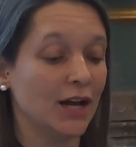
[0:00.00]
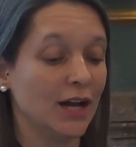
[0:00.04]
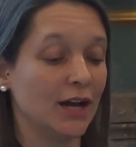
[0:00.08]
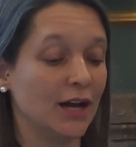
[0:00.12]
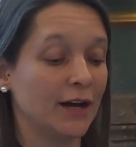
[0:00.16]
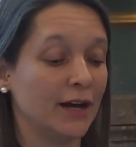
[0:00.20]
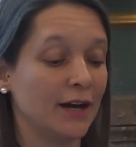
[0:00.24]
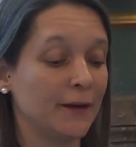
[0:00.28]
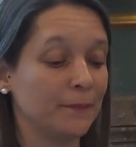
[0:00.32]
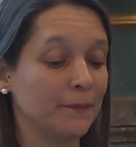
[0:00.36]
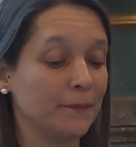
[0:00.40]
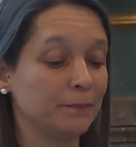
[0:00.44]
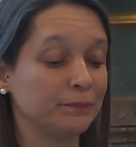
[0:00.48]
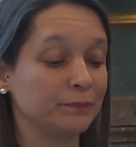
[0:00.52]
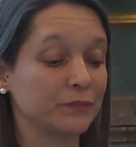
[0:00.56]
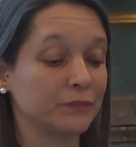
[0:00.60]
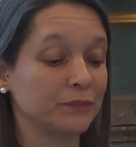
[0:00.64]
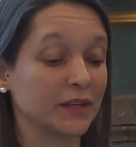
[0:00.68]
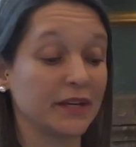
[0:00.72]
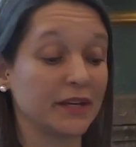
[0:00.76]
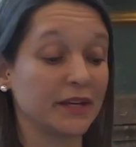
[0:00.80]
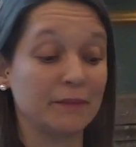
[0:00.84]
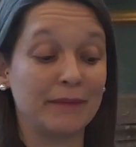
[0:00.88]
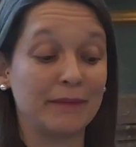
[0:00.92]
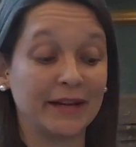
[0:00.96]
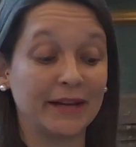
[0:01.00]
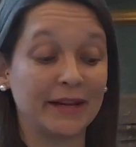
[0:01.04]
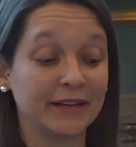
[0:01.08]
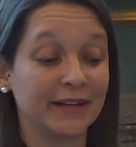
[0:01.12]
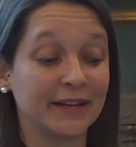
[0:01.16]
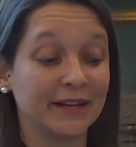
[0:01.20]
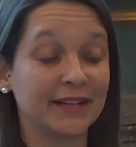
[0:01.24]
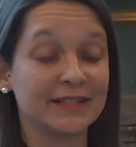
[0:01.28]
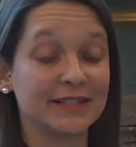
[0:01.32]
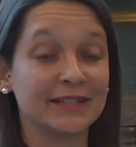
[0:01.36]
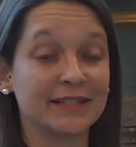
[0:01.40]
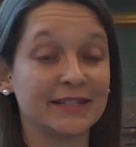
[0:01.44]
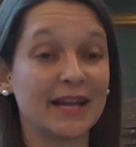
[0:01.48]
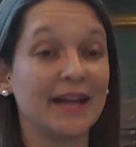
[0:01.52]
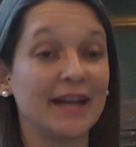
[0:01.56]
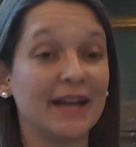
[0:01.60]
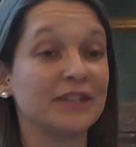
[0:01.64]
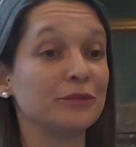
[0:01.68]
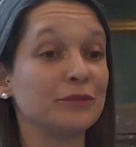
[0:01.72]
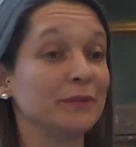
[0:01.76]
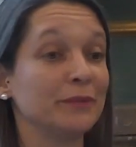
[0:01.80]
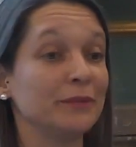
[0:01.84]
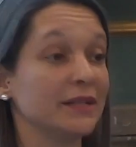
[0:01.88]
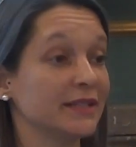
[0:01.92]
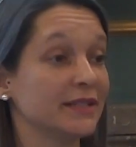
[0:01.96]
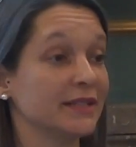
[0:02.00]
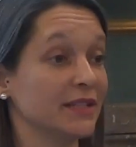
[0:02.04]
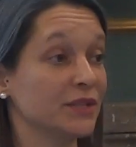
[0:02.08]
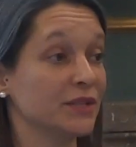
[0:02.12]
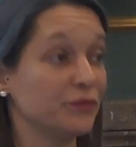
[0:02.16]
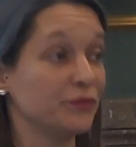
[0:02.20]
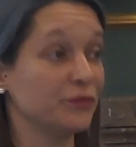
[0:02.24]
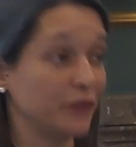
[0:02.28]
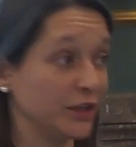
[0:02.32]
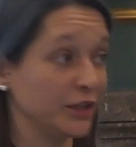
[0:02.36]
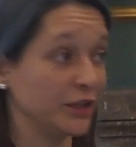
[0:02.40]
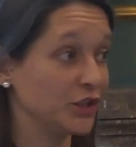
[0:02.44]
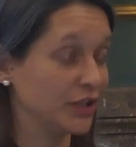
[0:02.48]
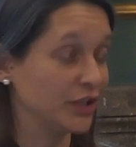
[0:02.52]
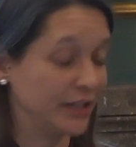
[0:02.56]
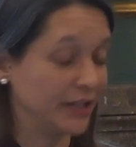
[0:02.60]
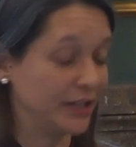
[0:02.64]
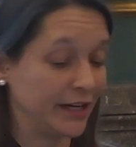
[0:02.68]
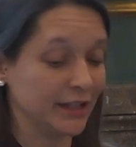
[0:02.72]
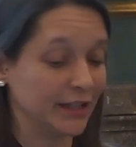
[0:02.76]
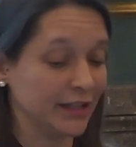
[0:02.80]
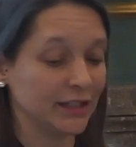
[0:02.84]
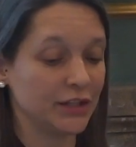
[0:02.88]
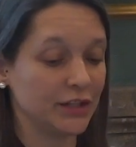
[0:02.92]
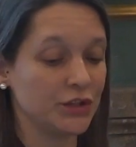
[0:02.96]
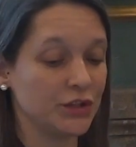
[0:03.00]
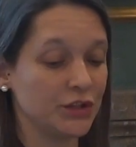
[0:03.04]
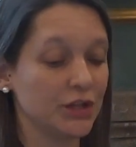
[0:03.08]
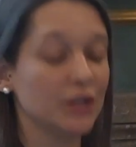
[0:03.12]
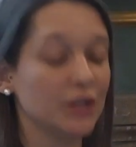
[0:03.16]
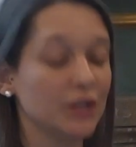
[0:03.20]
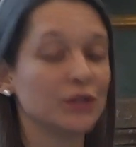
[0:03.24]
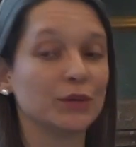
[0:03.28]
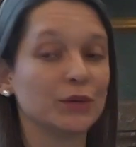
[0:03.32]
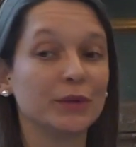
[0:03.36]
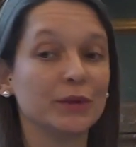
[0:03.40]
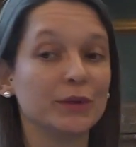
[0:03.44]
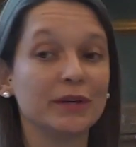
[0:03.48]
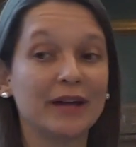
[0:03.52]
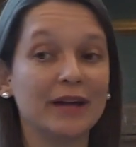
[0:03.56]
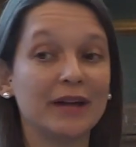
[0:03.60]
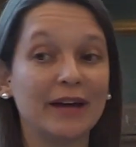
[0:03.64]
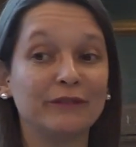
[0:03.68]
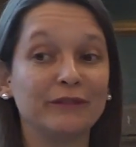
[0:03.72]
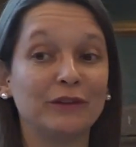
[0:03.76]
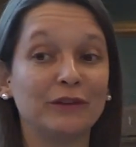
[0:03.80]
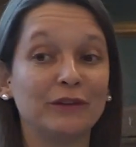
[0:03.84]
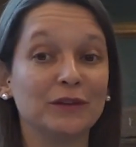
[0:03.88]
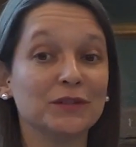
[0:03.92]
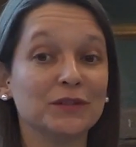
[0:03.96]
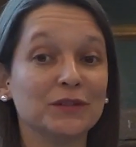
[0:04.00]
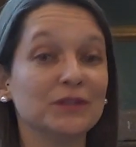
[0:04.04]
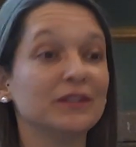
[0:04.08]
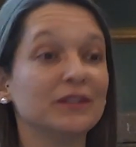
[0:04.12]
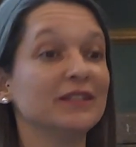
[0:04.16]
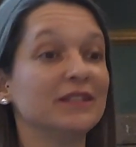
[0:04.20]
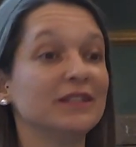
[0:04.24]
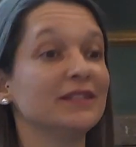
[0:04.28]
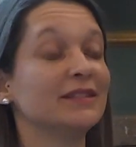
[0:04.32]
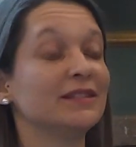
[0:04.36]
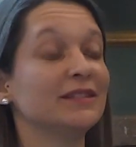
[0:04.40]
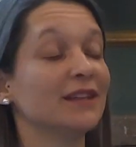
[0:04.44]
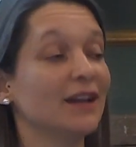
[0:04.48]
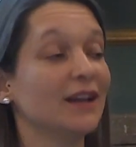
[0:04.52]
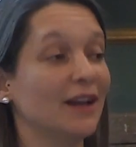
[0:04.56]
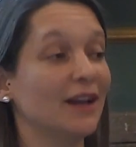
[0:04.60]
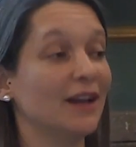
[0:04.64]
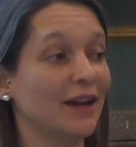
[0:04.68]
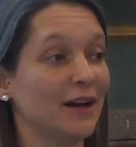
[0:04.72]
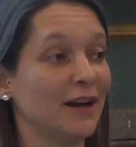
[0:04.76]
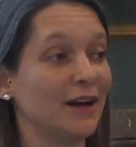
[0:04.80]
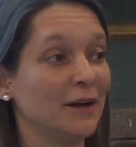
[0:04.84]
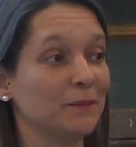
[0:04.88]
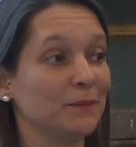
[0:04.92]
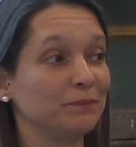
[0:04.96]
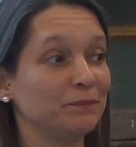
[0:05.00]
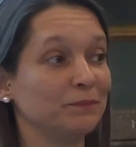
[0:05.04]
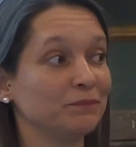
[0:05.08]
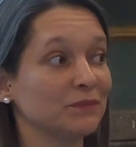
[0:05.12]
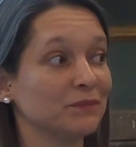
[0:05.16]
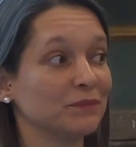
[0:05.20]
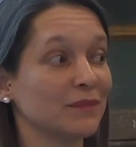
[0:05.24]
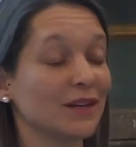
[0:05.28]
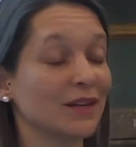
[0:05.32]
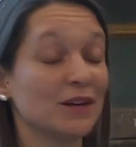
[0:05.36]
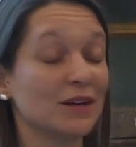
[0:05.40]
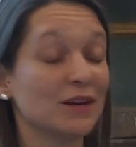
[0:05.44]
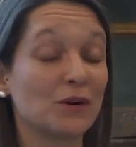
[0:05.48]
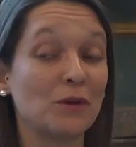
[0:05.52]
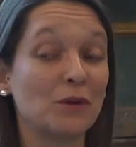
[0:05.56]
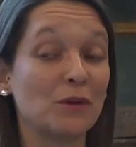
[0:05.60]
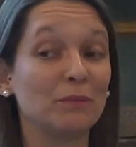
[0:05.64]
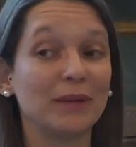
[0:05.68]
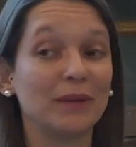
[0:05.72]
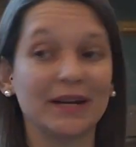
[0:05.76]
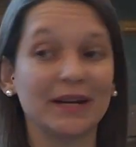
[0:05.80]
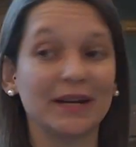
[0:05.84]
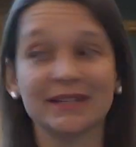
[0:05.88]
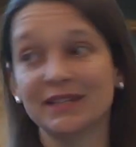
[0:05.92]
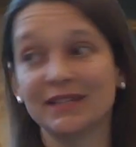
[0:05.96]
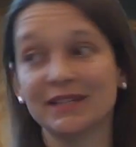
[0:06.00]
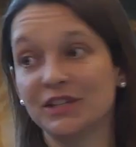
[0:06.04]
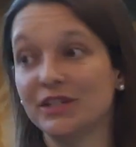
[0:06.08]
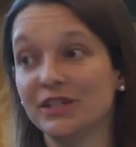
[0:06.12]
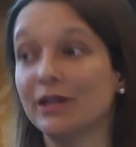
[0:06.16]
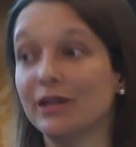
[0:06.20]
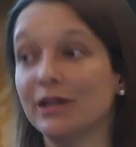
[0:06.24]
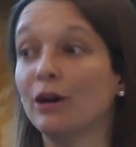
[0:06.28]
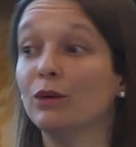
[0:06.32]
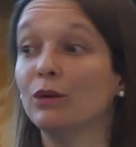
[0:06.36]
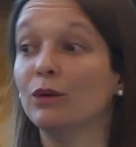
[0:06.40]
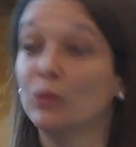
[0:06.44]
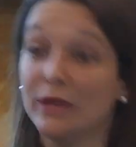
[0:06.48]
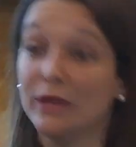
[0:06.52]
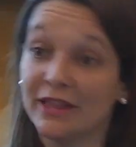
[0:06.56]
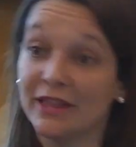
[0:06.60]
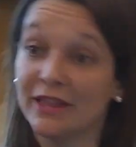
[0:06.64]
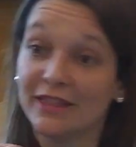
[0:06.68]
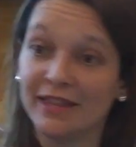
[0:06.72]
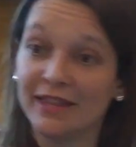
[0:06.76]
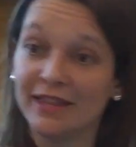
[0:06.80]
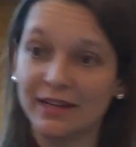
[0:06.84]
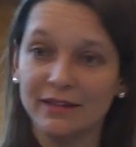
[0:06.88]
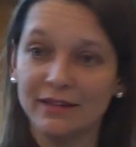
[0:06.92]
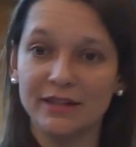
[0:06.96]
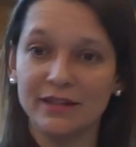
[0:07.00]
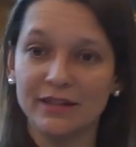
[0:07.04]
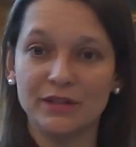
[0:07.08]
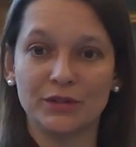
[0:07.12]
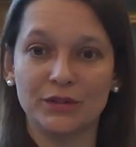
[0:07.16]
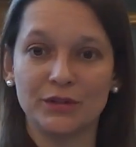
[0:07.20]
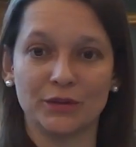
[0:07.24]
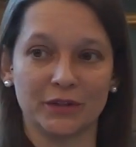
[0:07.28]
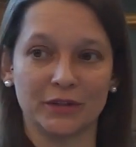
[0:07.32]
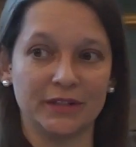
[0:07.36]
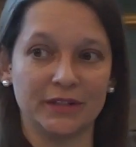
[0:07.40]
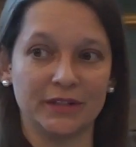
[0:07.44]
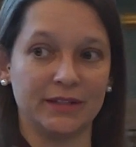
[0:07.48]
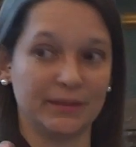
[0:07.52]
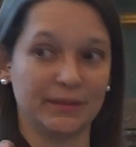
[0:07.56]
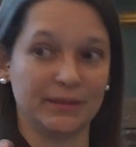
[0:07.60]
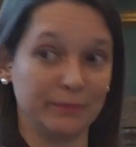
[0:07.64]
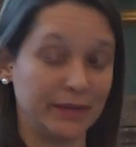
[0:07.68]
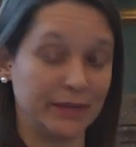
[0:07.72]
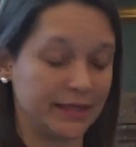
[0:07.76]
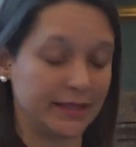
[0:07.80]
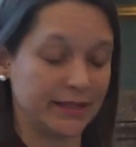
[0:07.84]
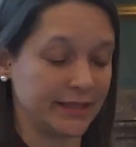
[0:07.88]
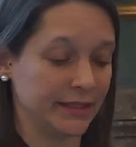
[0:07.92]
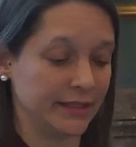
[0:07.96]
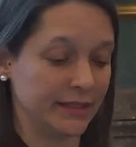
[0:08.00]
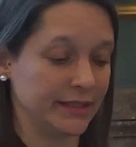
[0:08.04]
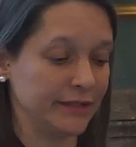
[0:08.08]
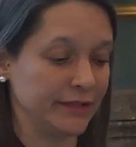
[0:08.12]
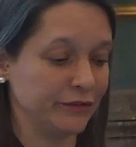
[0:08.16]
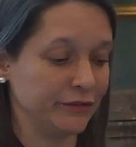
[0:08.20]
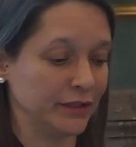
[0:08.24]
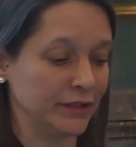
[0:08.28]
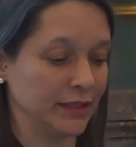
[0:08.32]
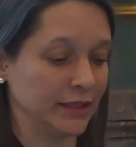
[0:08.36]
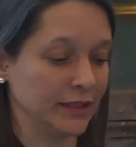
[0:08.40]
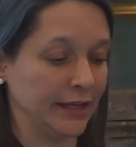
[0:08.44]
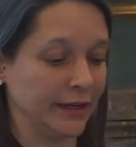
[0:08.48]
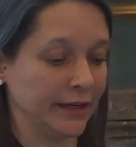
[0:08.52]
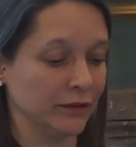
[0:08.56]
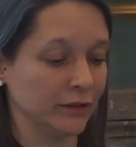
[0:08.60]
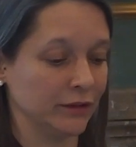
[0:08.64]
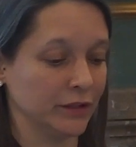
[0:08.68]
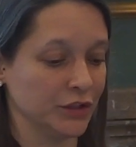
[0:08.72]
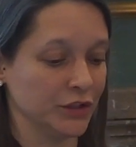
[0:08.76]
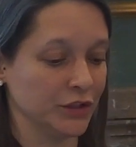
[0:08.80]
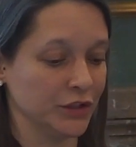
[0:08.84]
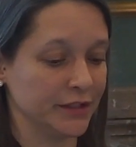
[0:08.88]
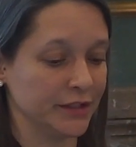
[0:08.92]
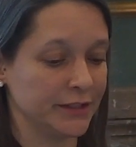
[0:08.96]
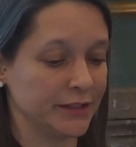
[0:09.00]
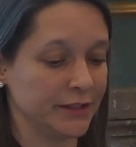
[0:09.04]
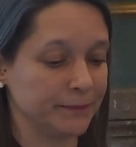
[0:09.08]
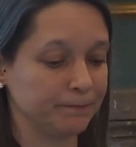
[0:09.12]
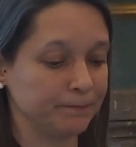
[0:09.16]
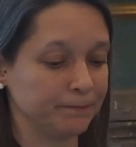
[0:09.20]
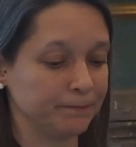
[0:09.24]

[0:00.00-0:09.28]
Quebec Gazette mixes French and English. So you have also this complexity within the sources, mixing different languages.